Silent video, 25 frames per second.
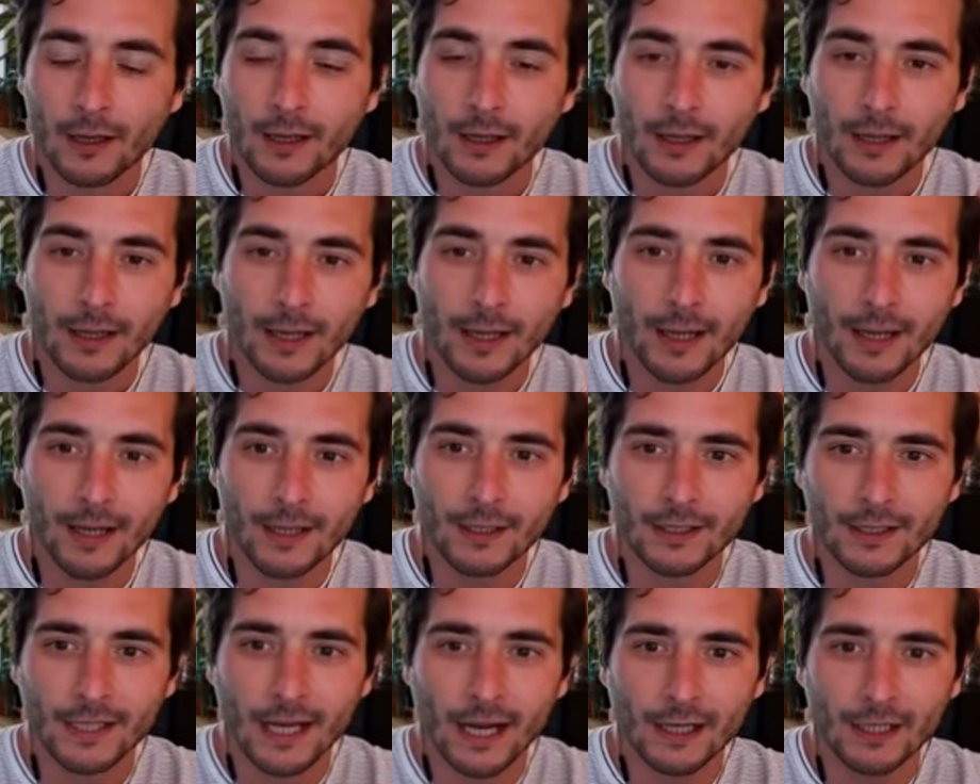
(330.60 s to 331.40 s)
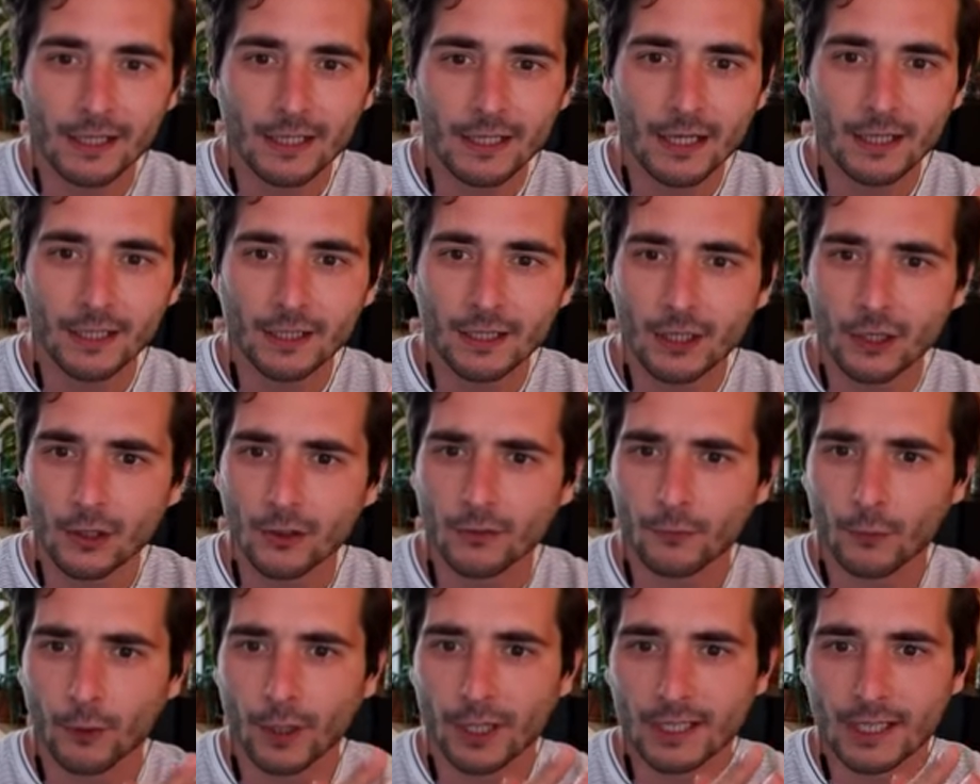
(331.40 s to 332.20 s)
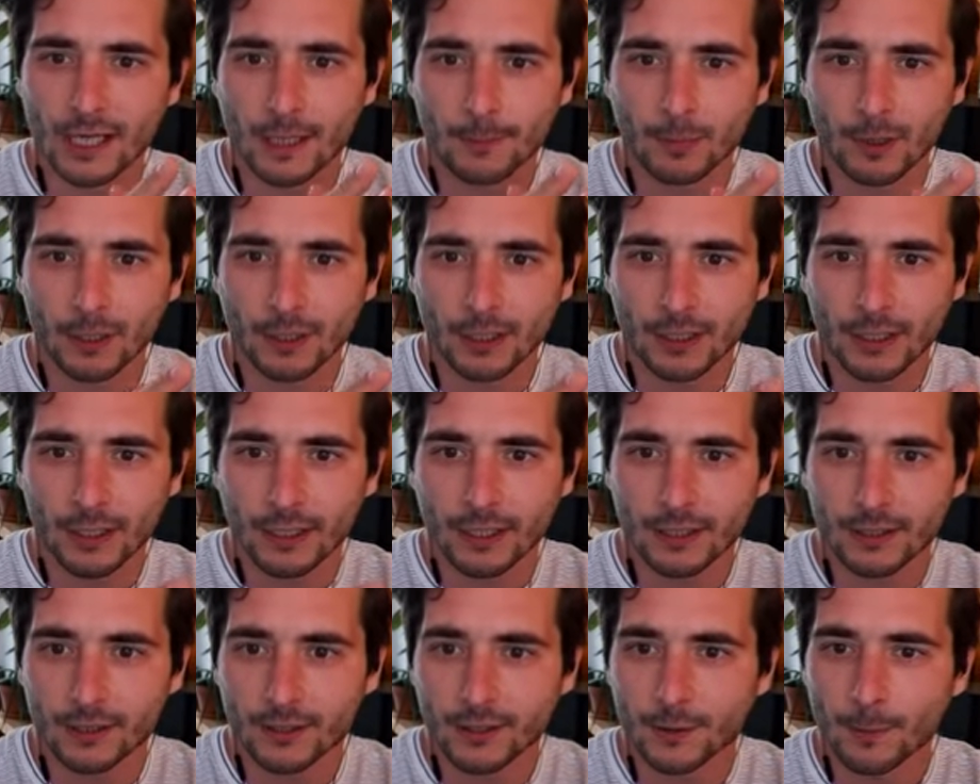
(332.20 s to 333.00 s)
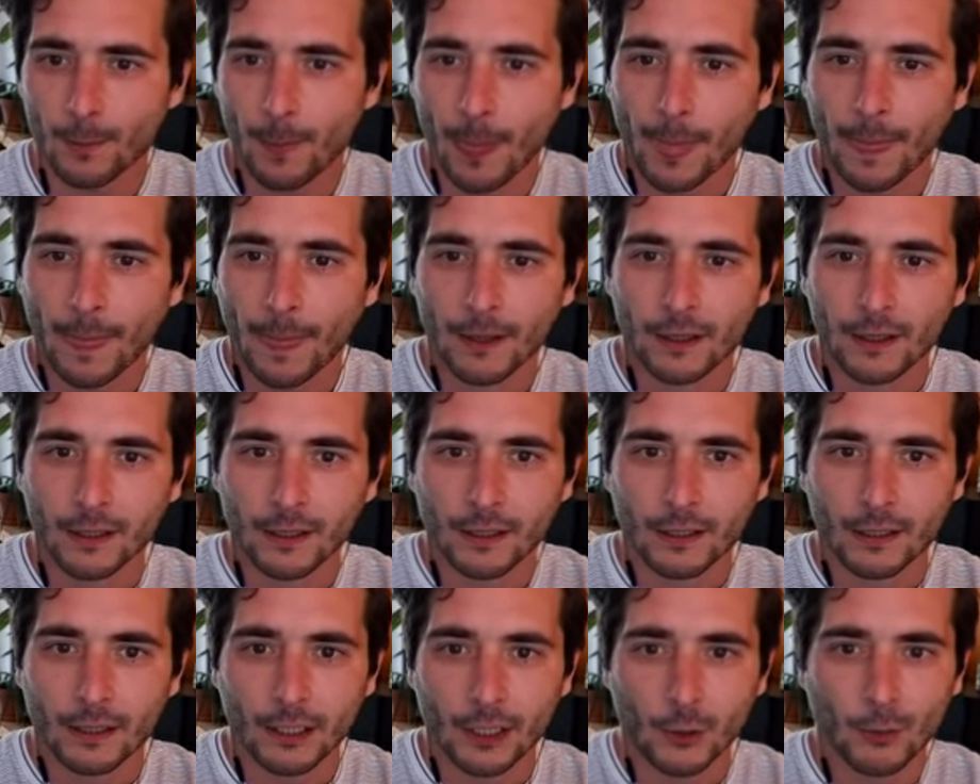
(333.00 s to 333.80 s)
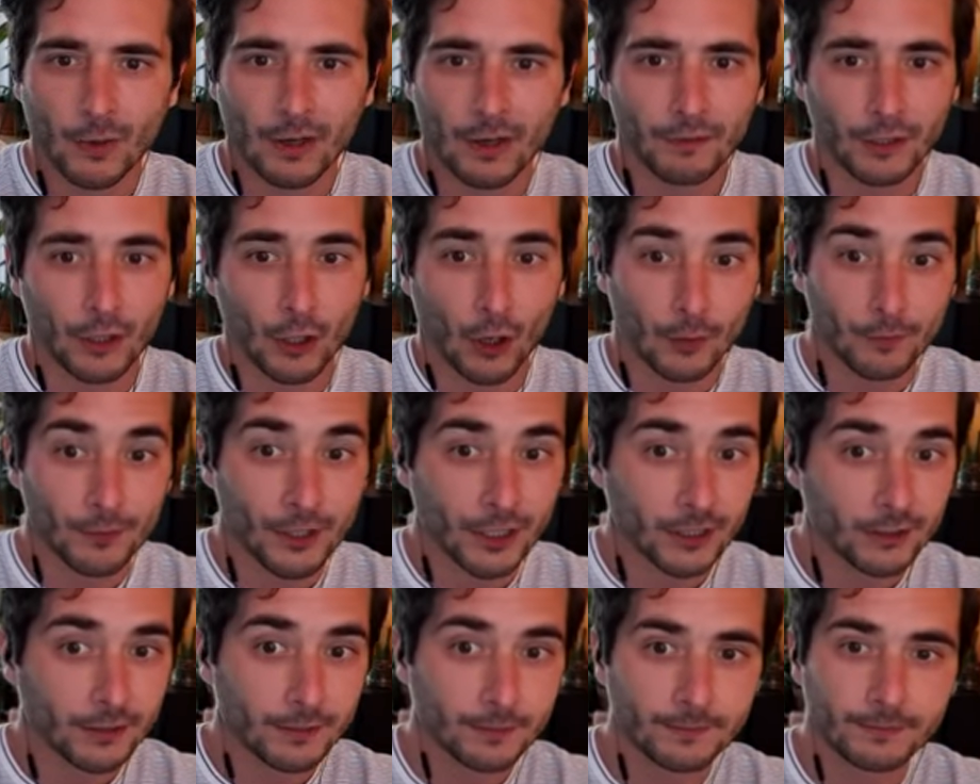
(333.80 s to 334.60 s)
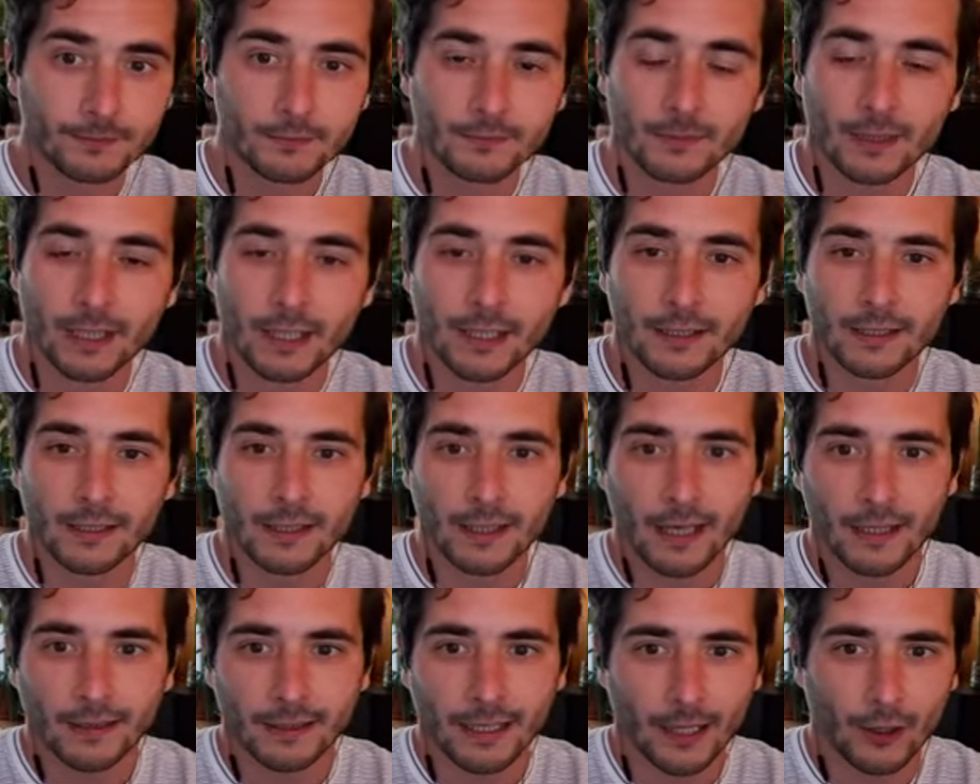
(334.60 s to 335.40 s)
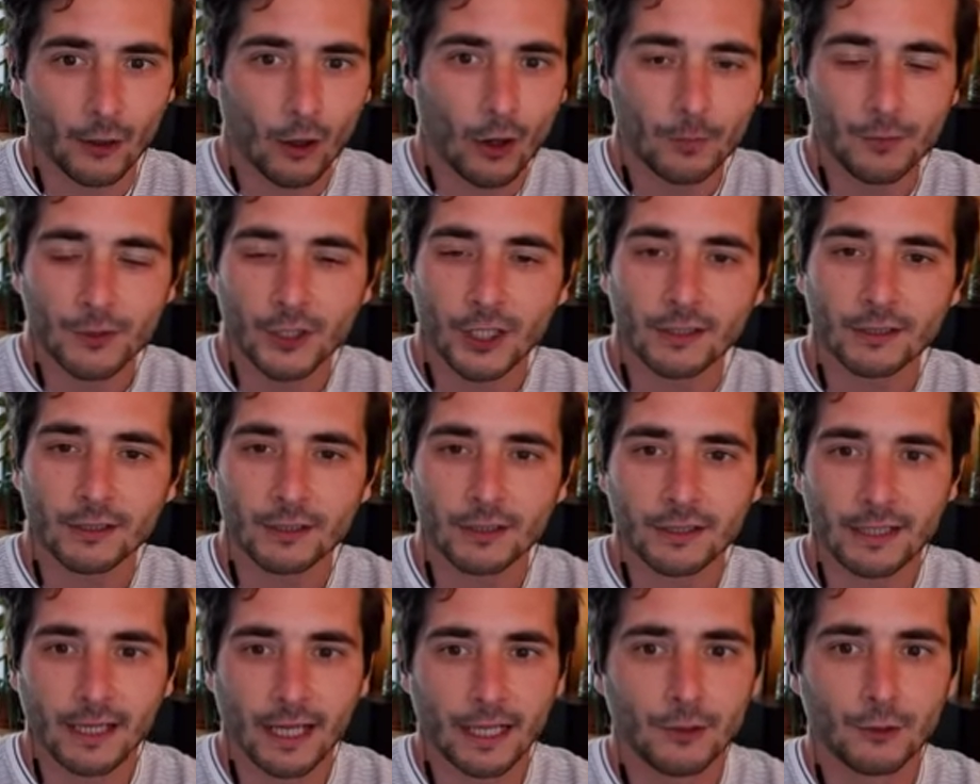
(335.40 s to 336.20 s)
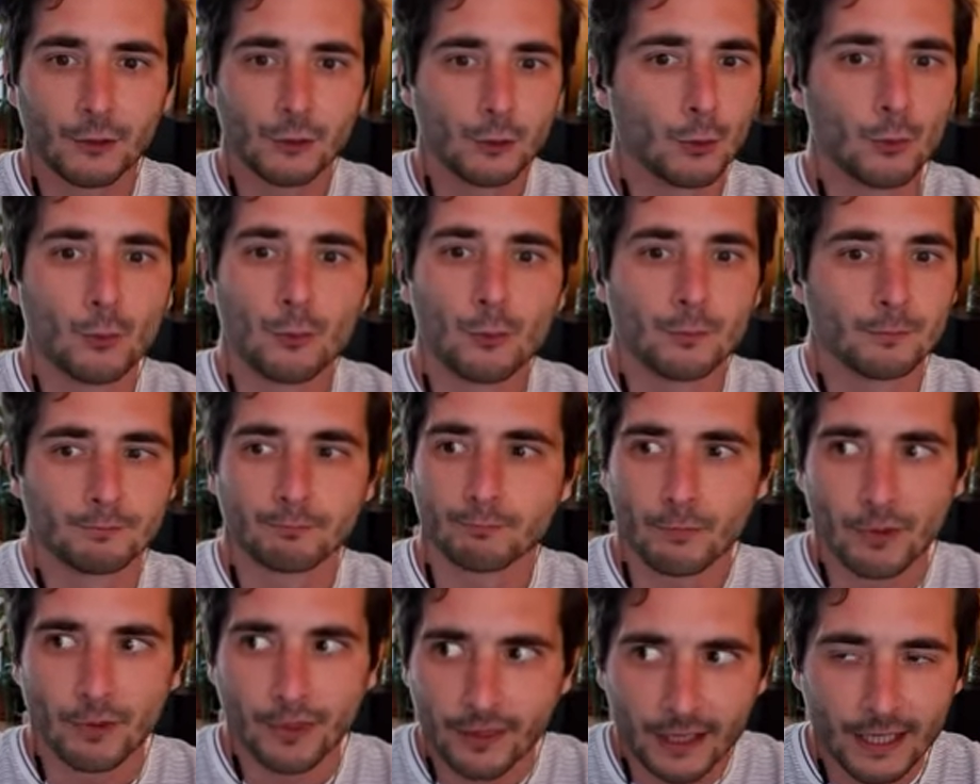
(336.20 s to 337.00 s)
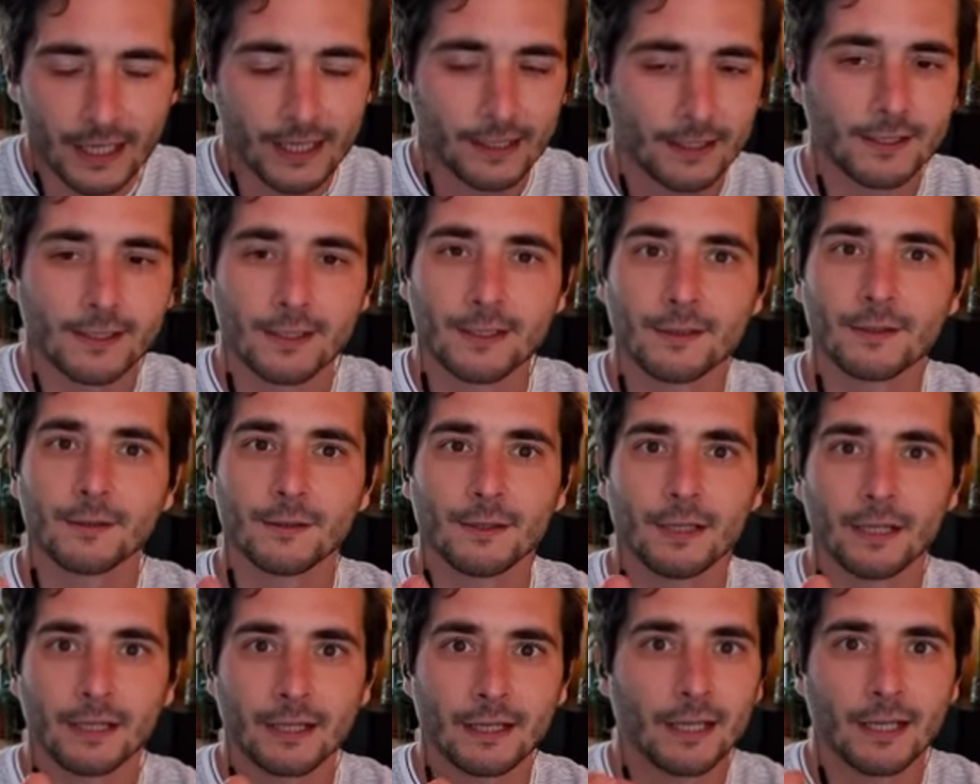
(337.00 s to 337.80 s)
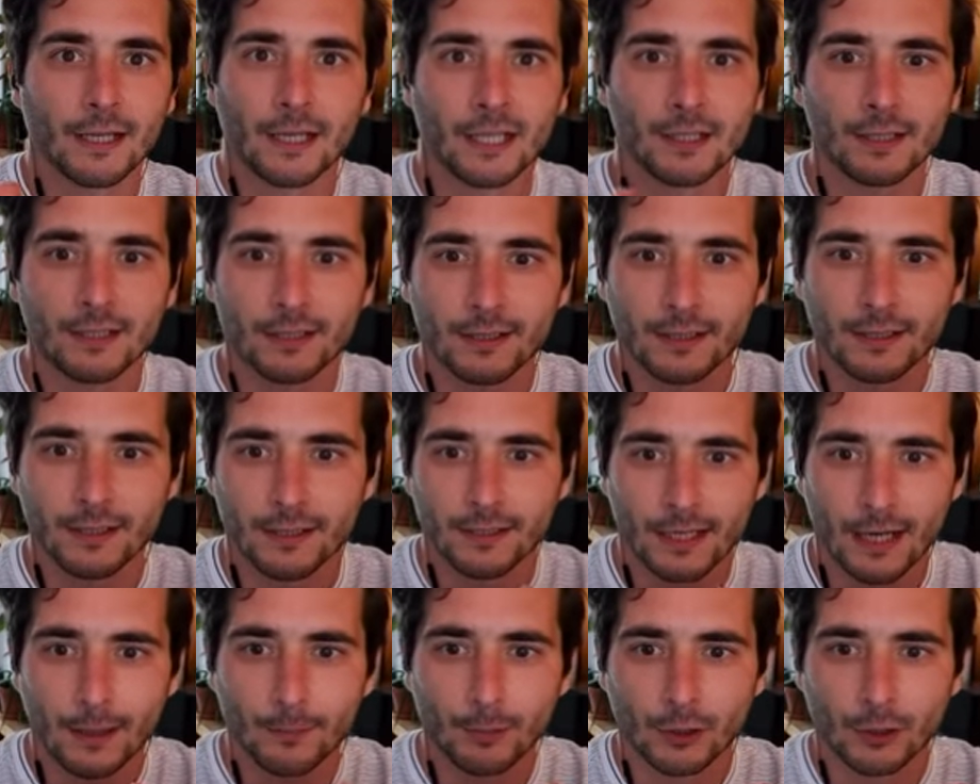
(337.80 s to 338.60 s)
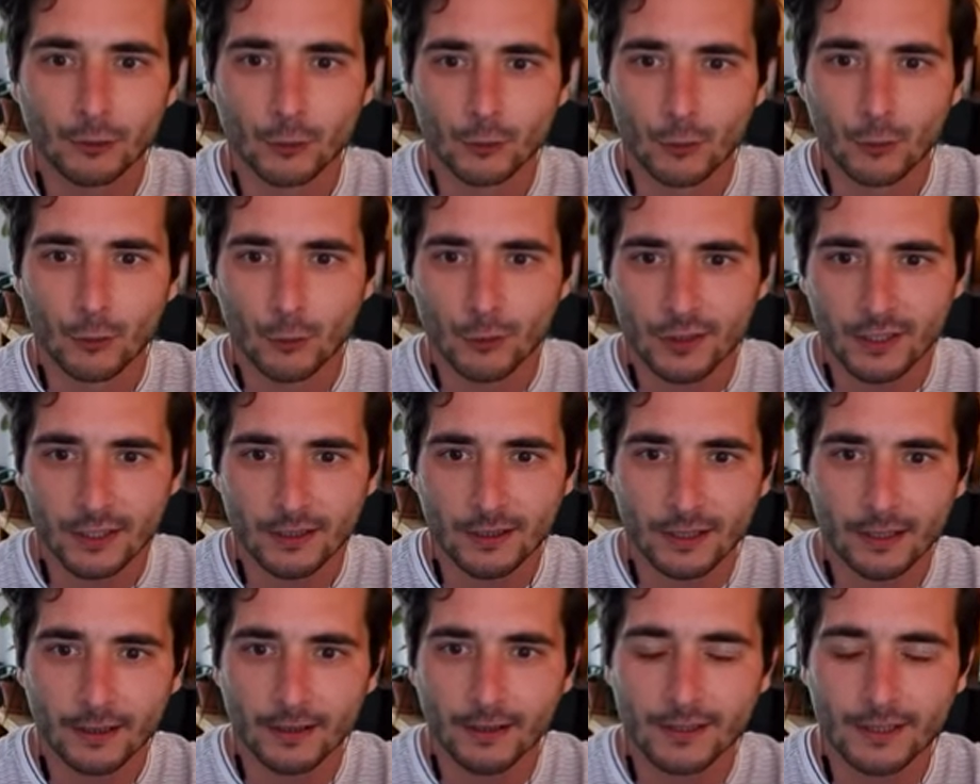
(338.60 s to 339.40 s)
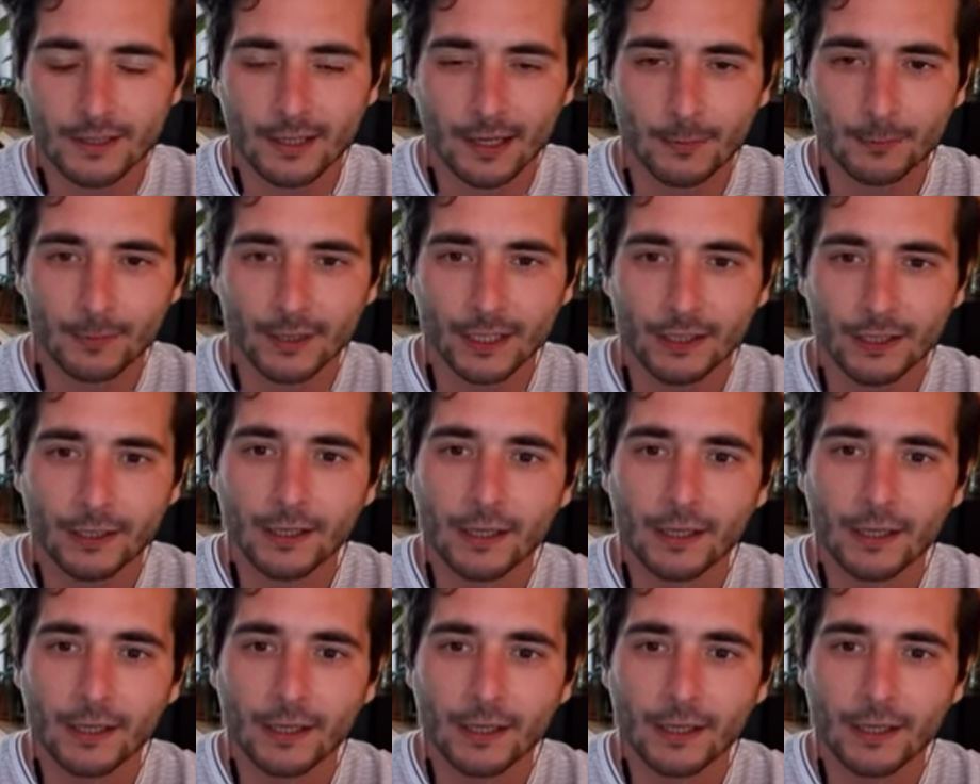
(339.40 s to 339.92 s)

And the idea here, for example, is you have an object, and that object can do things. It is able to do something.